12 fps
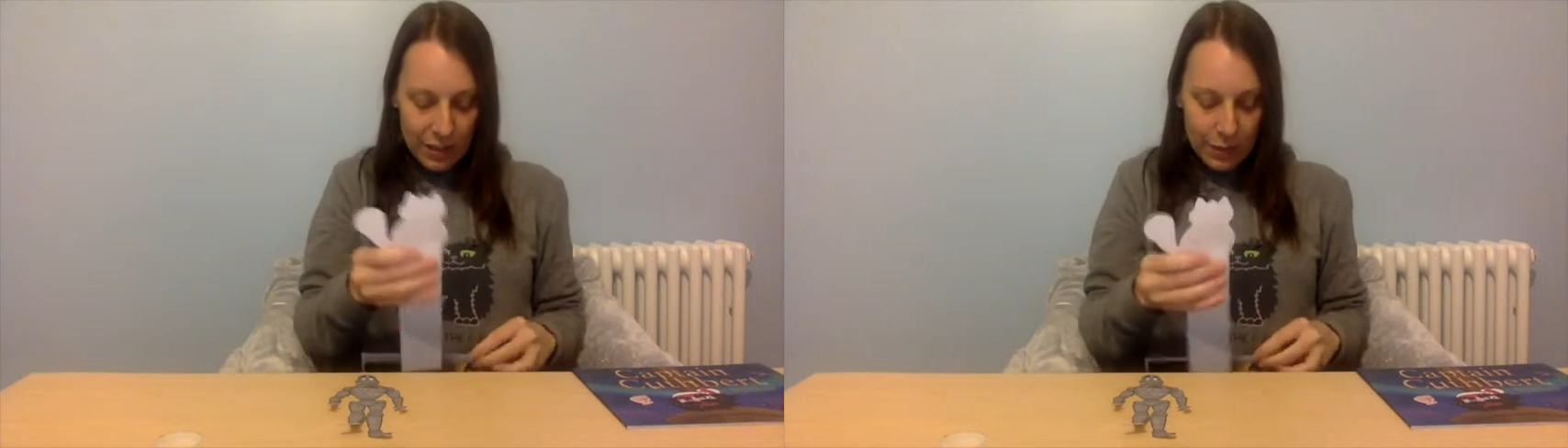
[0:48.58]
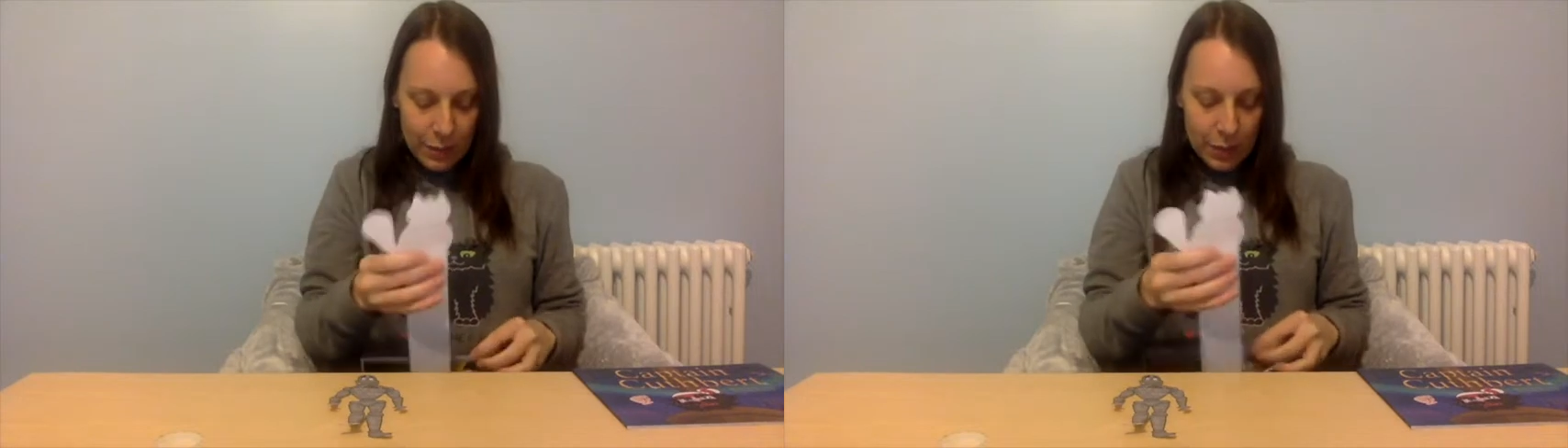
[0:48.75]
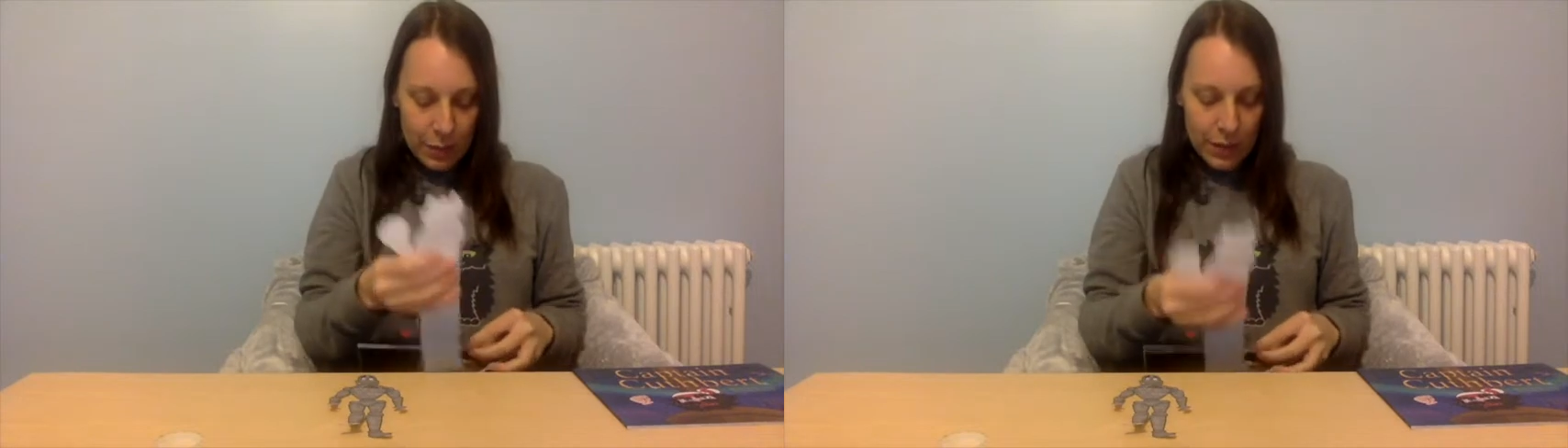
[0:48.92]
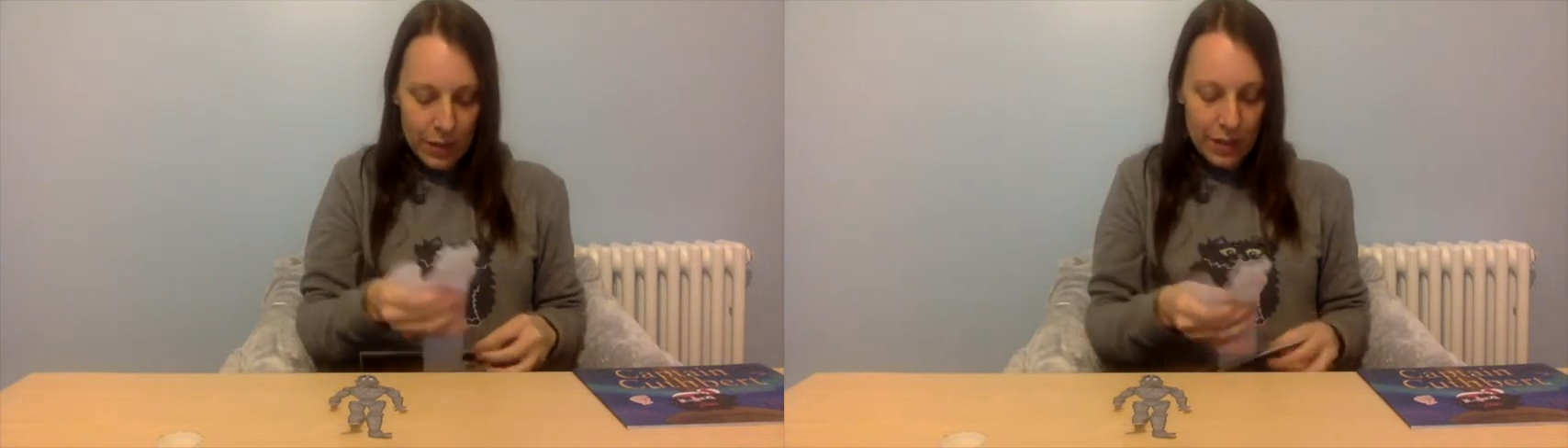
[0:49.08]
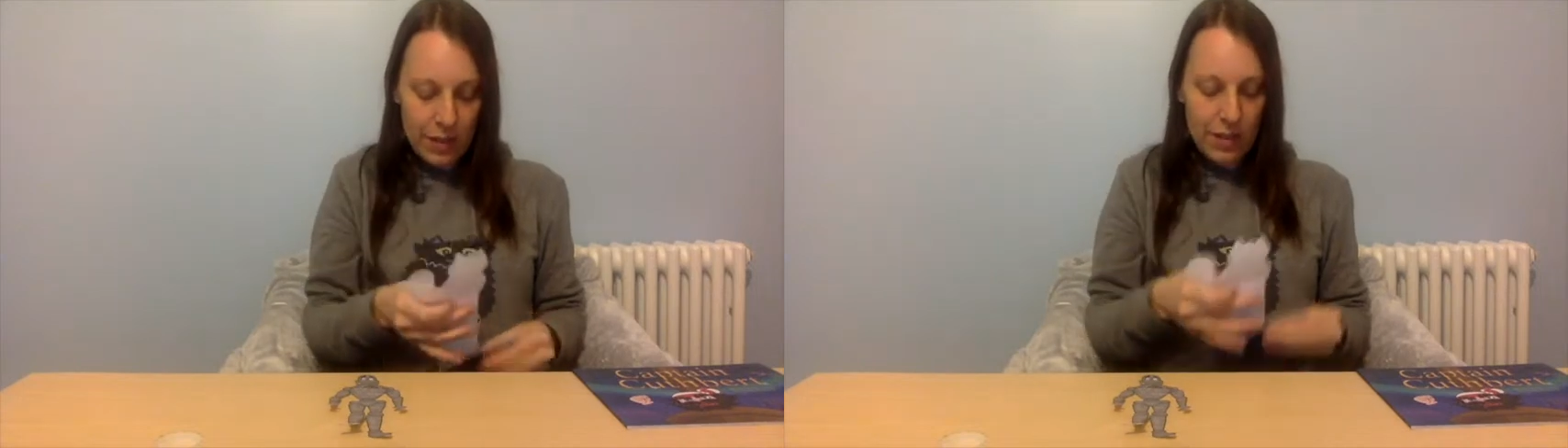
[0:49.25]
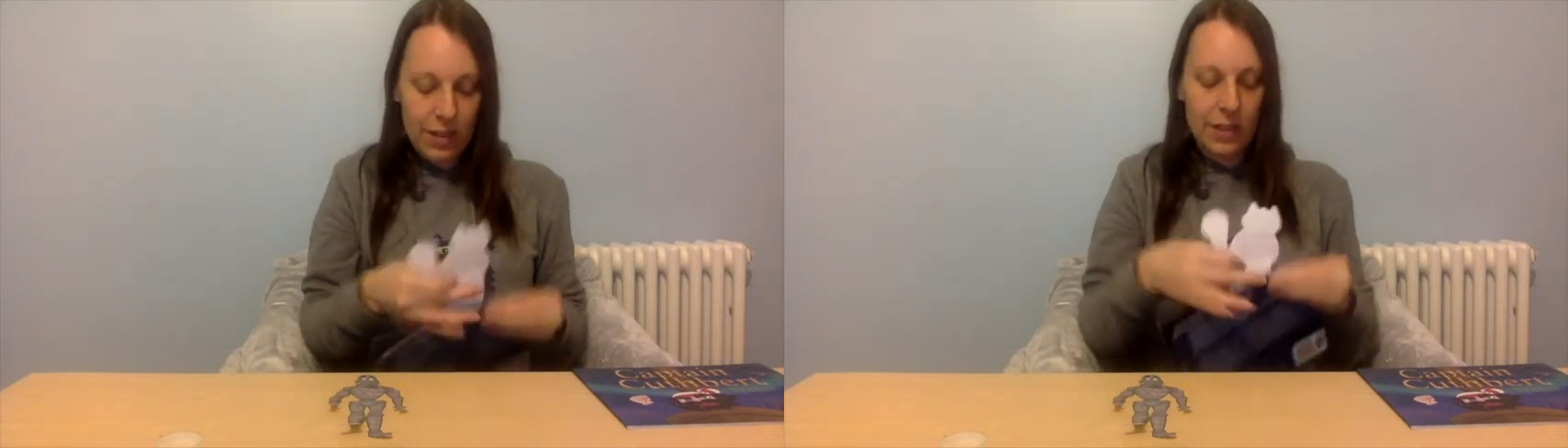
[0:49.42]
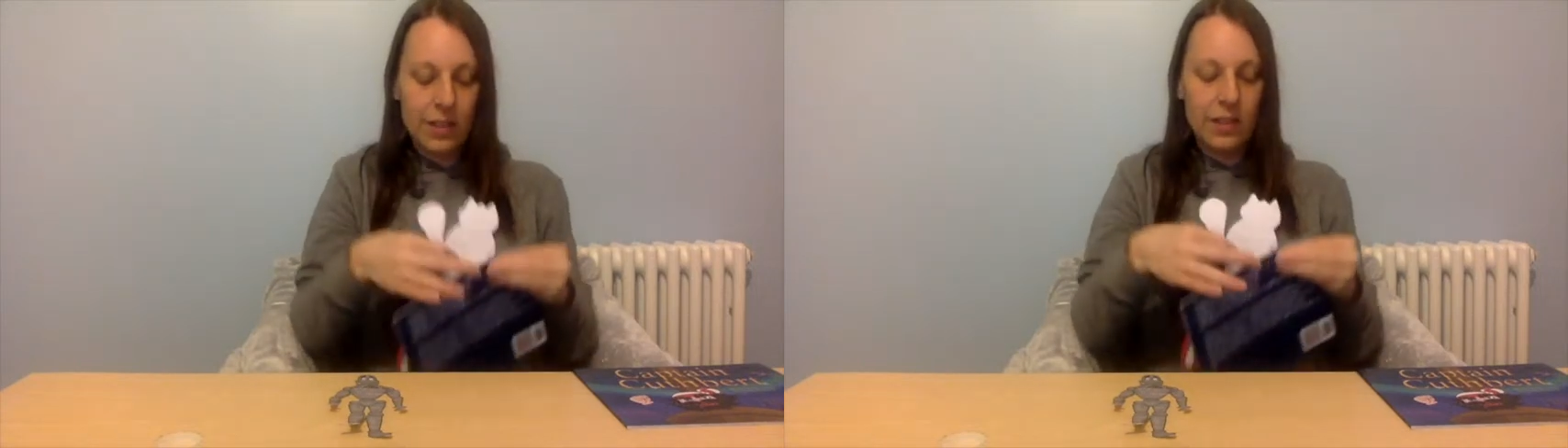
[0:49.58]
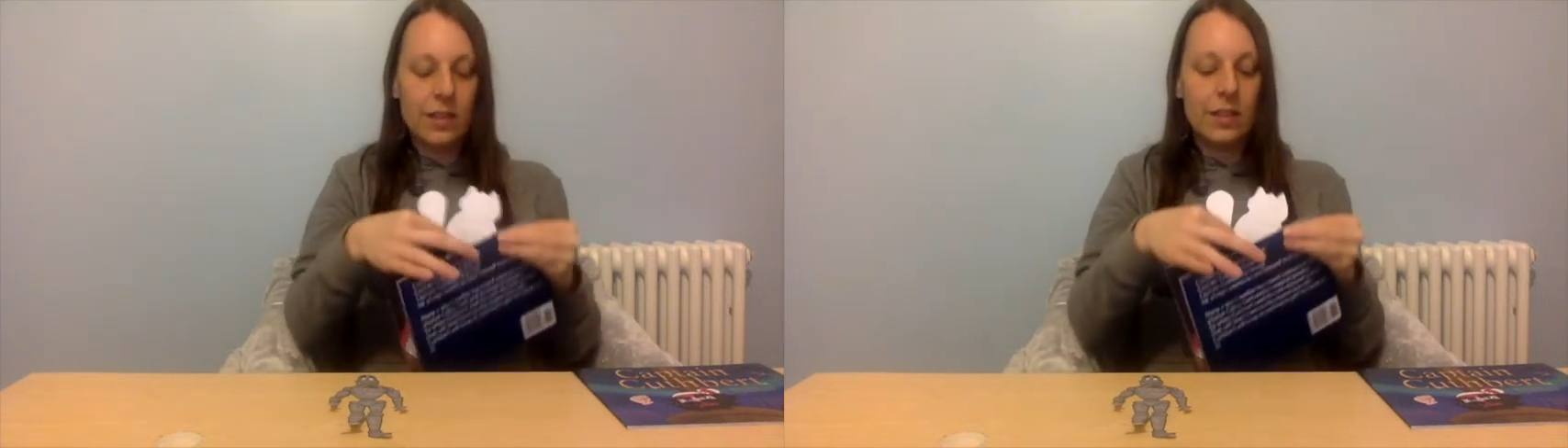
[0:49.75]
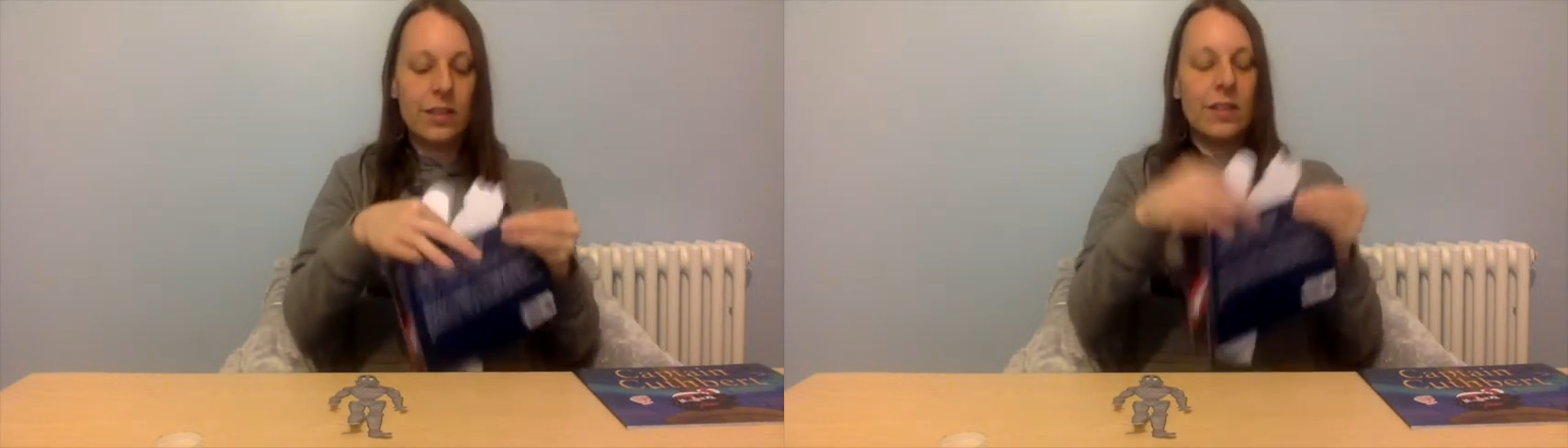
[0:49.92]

Pop it in there.